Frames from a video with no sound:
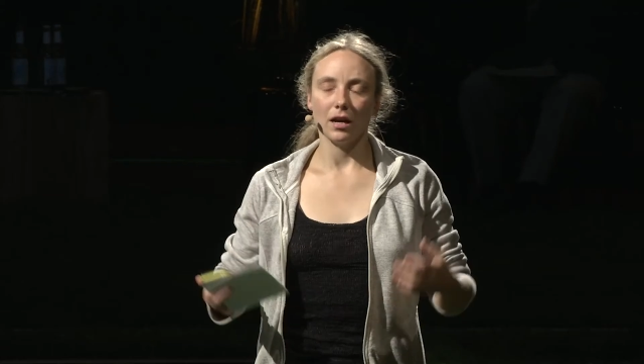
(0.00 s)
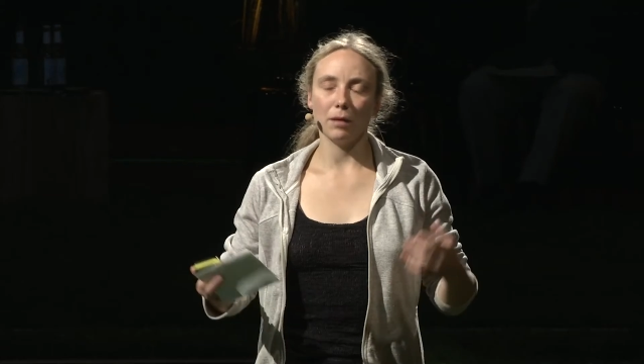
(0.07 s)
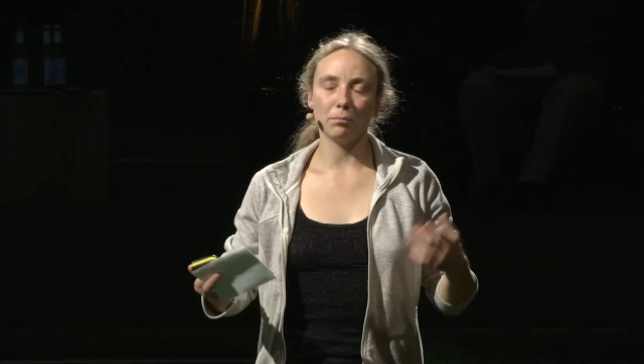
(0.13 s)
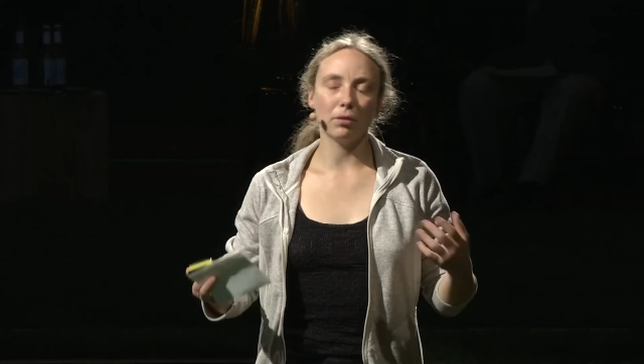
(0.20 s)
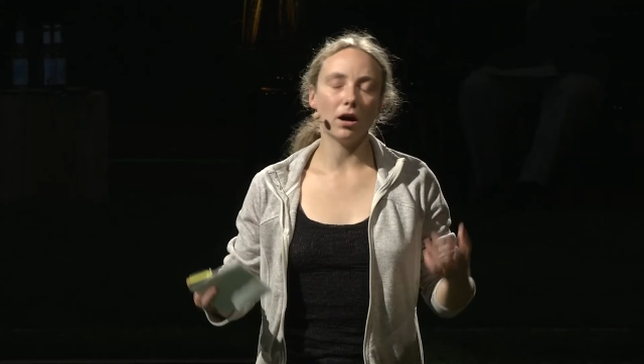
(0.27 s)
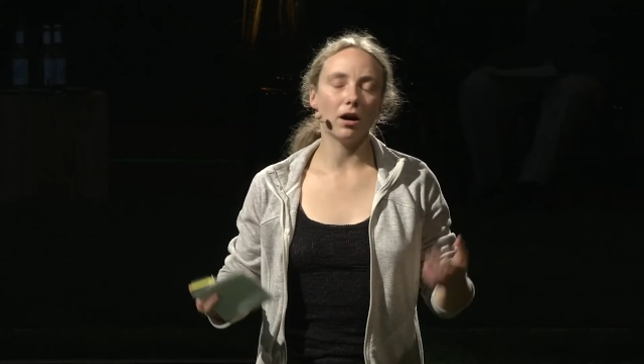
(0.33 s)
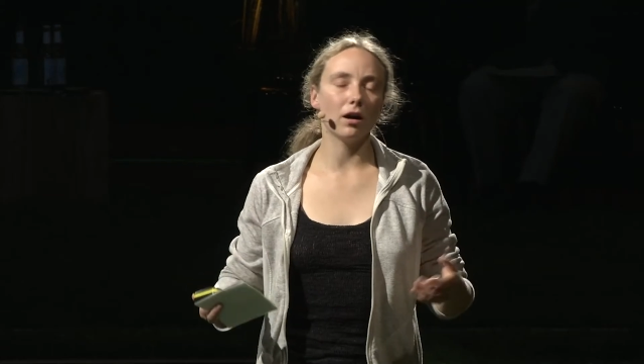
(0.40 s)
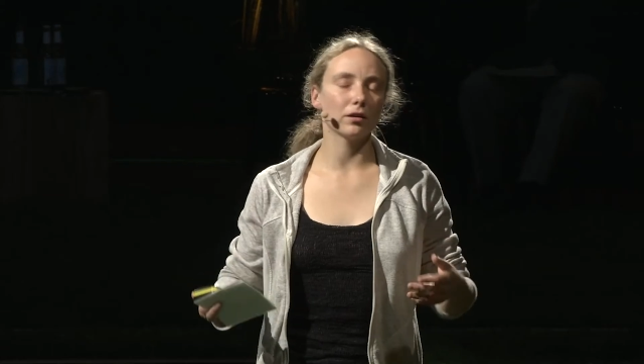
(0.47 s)
a
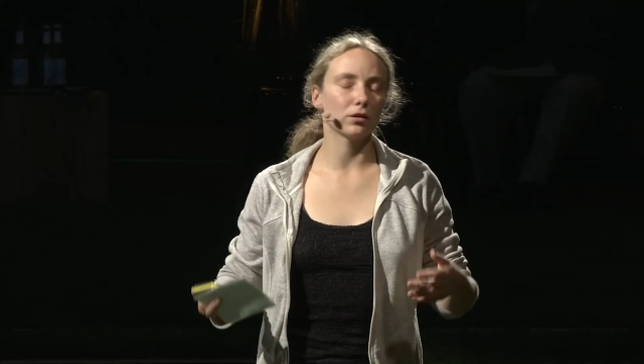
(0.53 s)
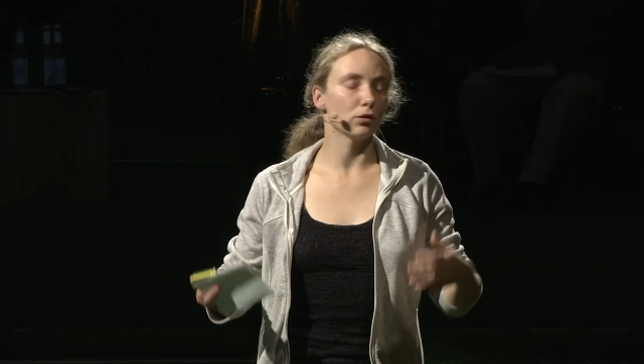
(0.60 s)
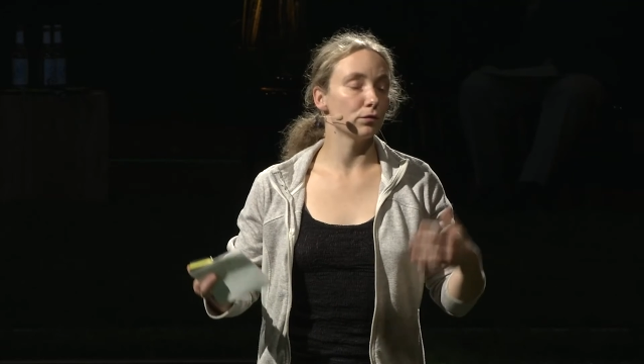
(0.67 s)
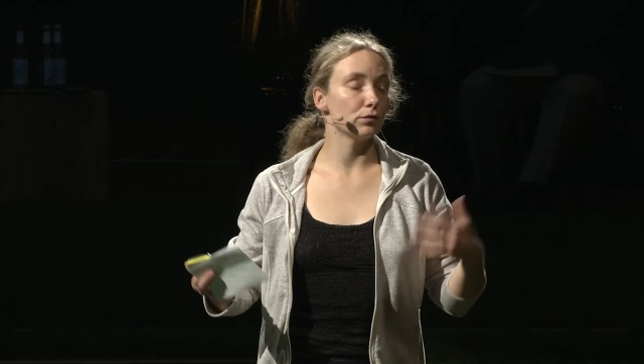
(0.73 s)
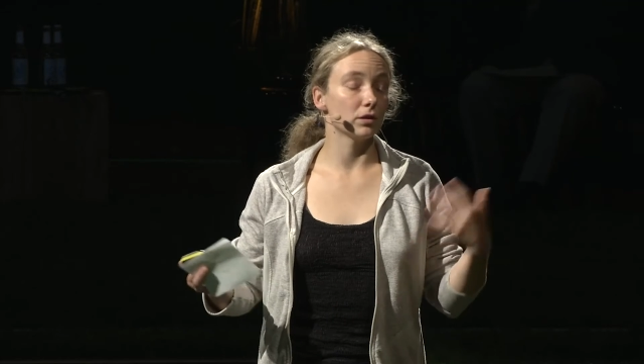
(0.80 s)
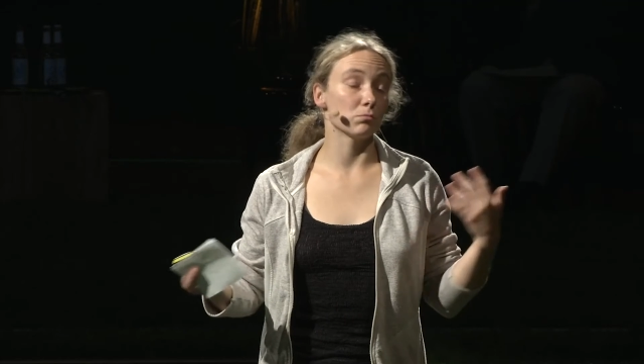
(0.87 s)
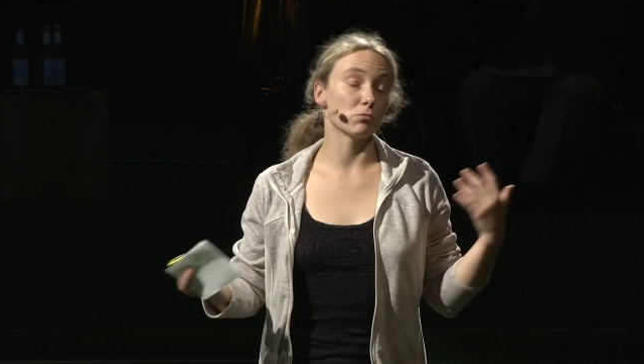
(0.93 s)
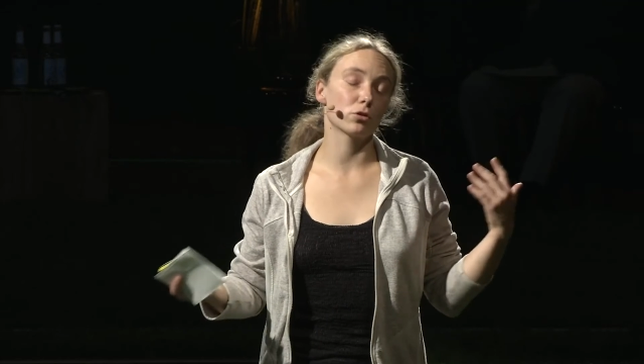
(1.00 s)
part
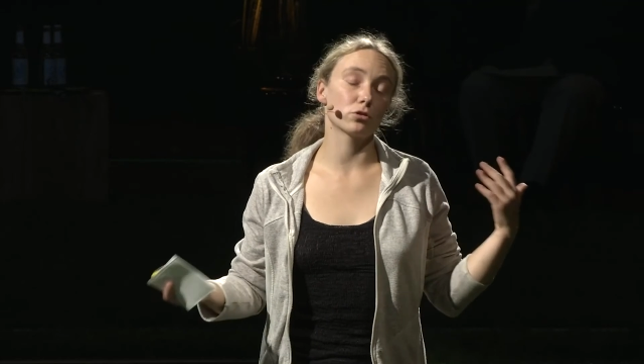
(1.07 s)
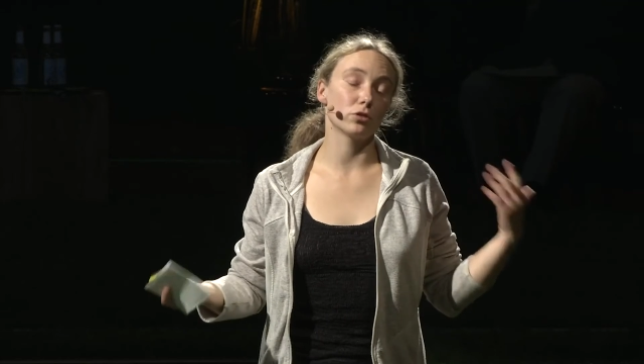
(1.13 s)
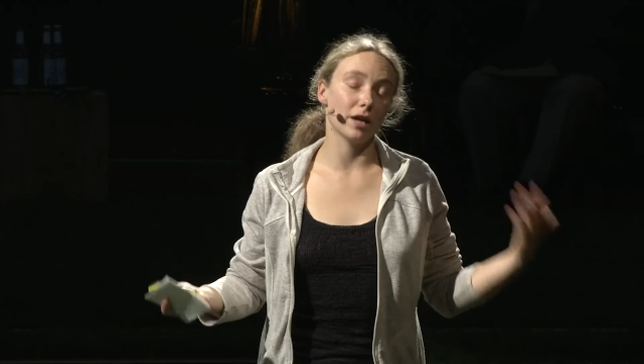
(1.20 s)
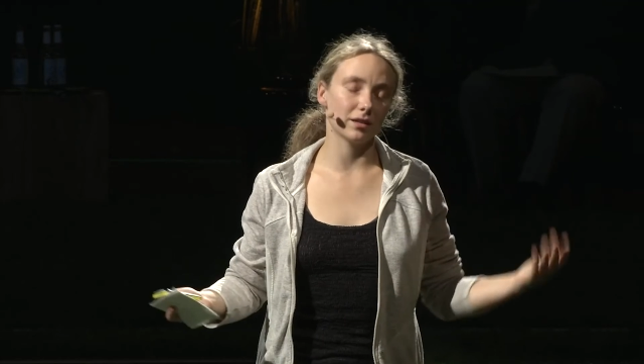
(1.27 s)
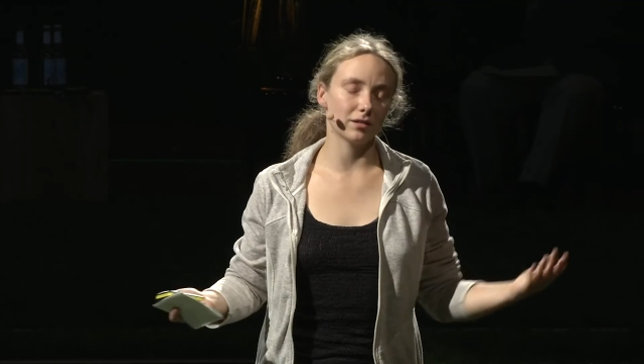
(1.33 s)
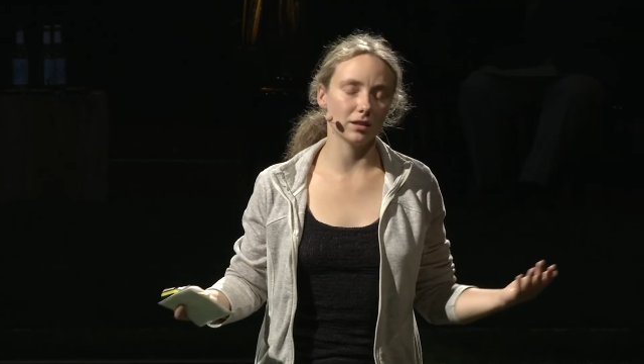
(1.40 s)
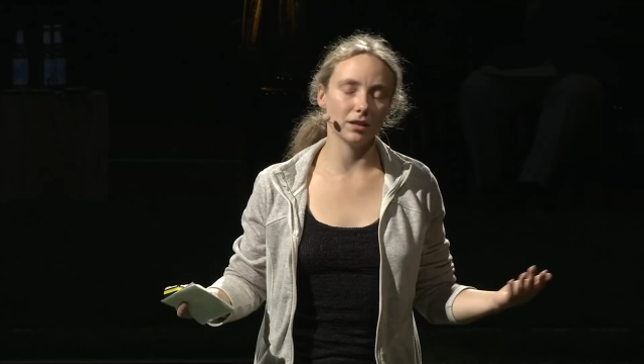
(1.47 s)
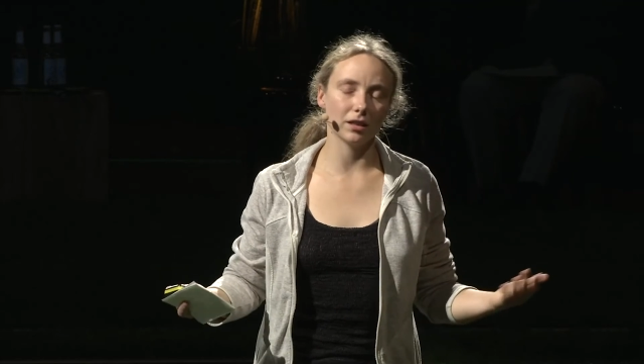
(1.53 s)
of
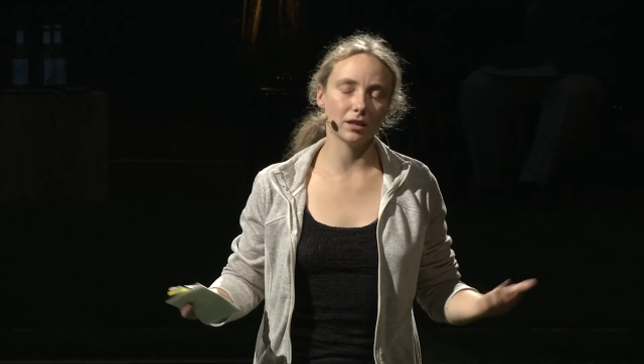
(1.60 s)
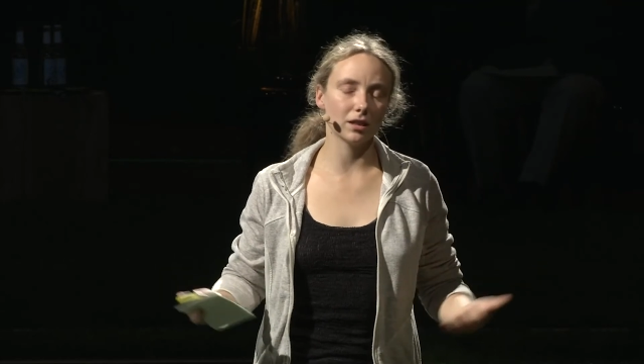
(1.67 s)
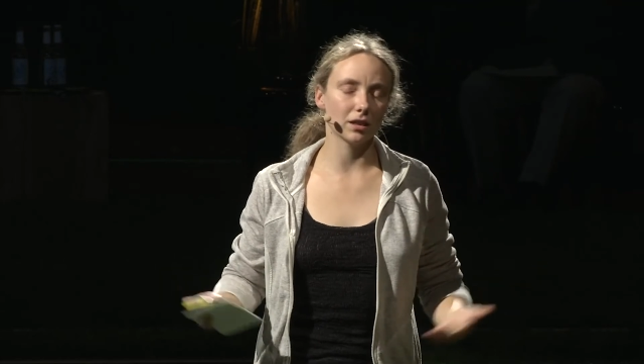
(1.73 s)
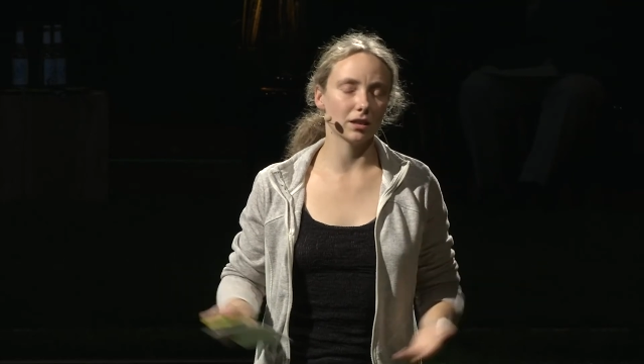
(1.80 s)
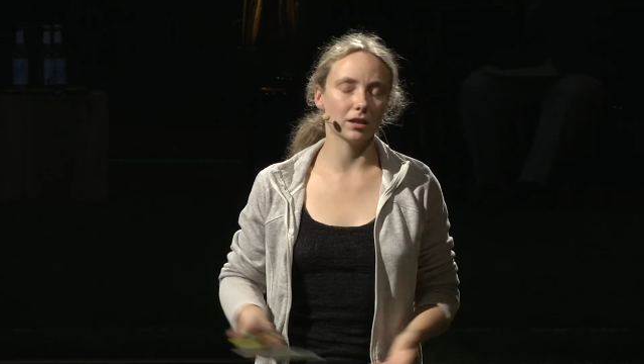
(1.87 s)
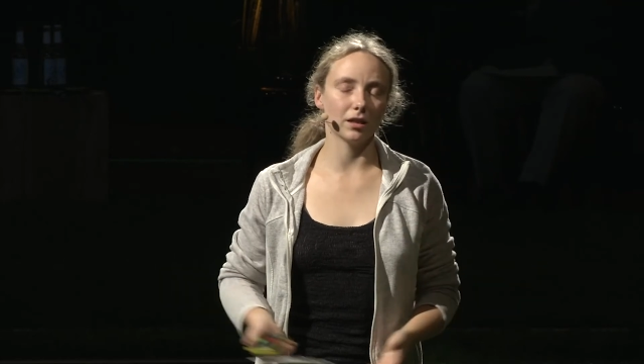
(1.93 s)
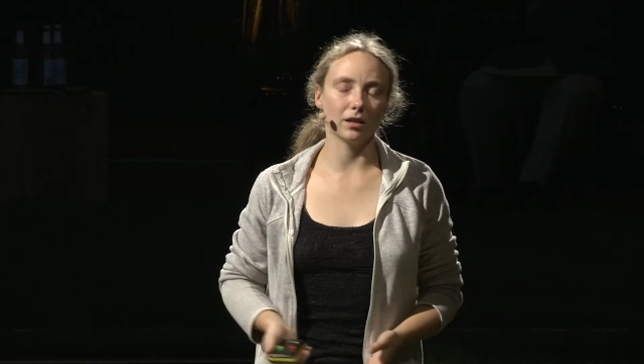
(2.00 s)
democratic